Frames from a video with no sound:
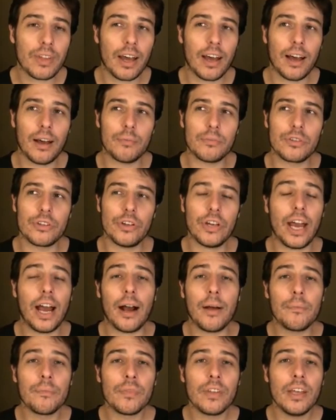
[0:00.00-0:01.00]
So
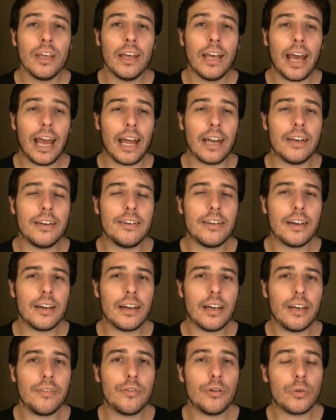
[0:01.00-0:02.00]
yeah. And
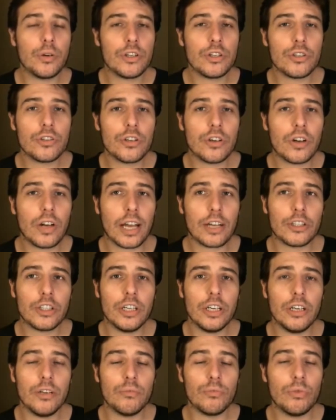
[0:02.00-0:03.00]
if you're interested in
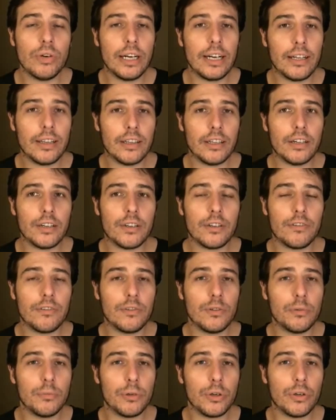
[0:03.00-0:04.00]
actually reading the
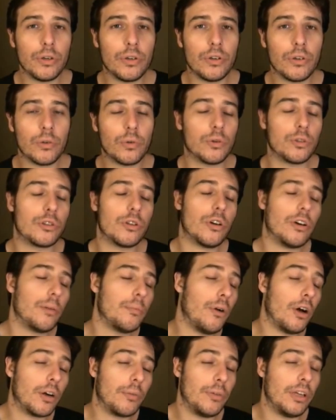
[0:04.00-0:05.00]
full moon, or sorry,
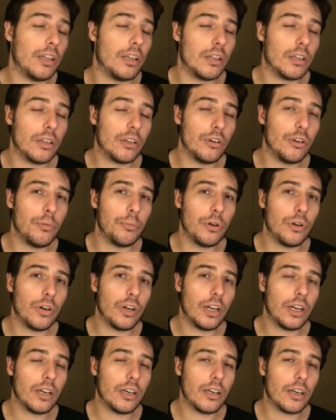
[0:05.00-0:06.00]
pardon me, the new moon
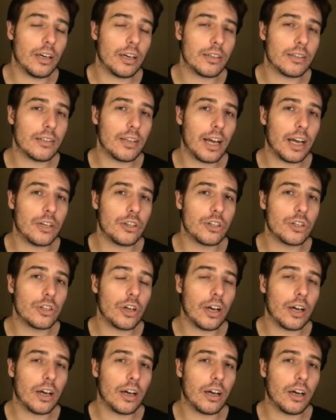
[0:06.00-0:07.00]
in Sag
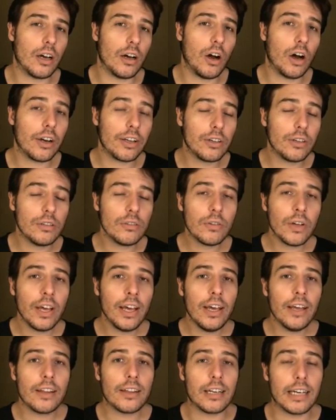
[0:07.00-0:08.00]
article,
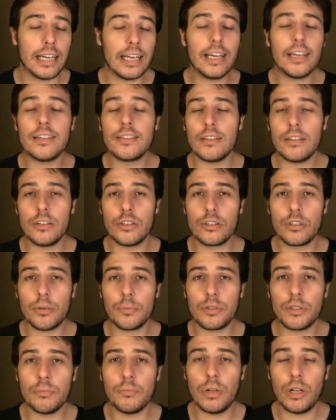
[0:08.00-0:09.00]
the link is in the
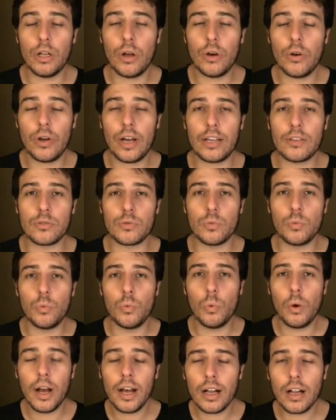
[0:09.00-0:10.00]
description below as
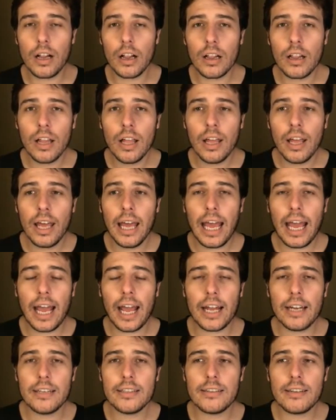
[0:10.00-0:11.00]
well.
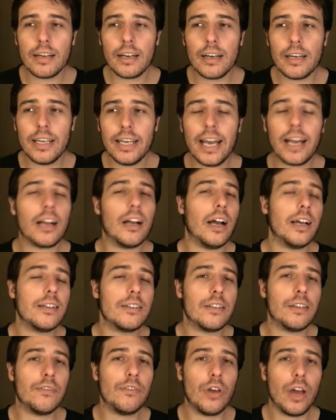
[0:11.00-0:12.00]
And yeah,
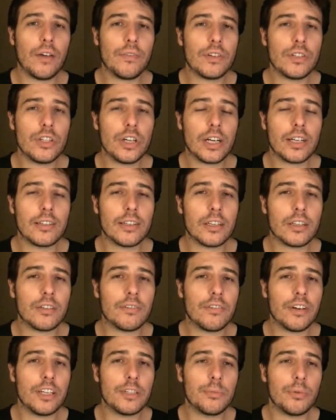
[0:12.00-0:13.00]
guys, if you haven't checked out the
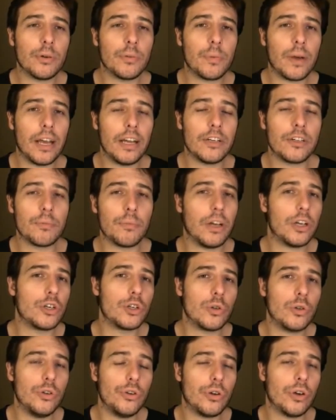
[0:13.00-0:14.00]
Facebook page, make
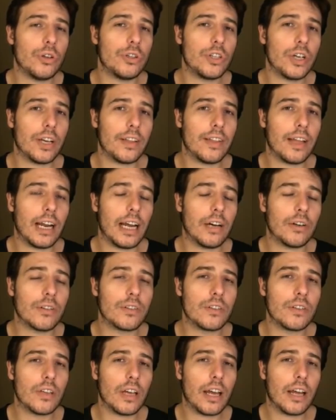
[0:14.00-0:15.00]
sure you go check that
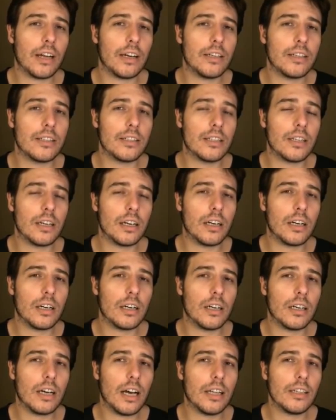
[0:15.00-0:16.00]
out. And
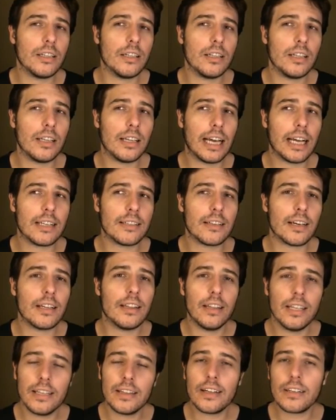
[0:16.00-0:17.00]
other than that, I
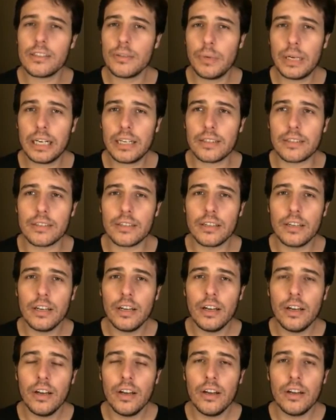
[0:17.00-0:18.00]
think that's about it.
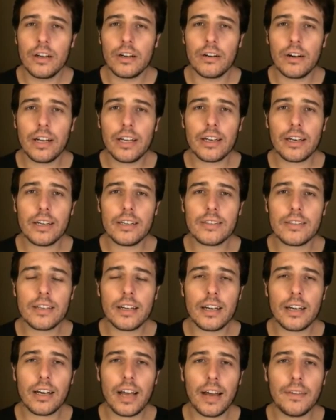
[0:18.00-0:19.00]
Great, guys.
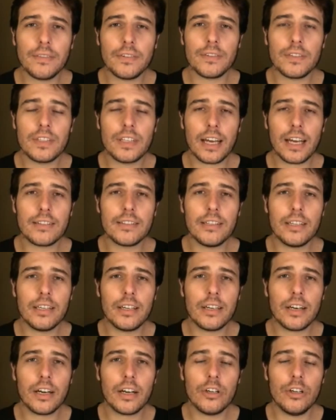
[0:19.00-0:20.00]
Have a
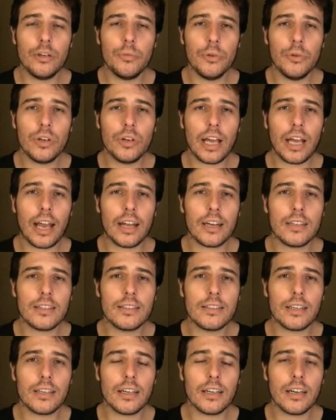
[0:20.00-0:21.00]
fantastic new moon, and
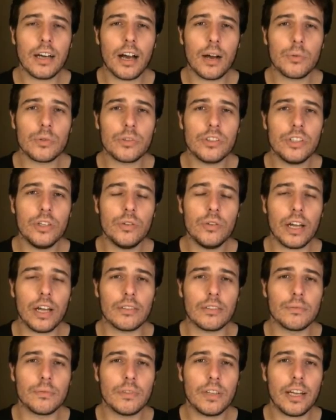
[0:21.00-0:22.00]
I will see you
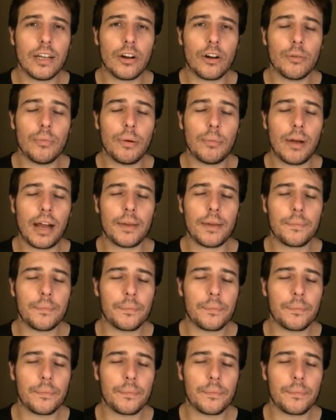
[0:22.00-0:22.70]
then. Take care. Bye-bye.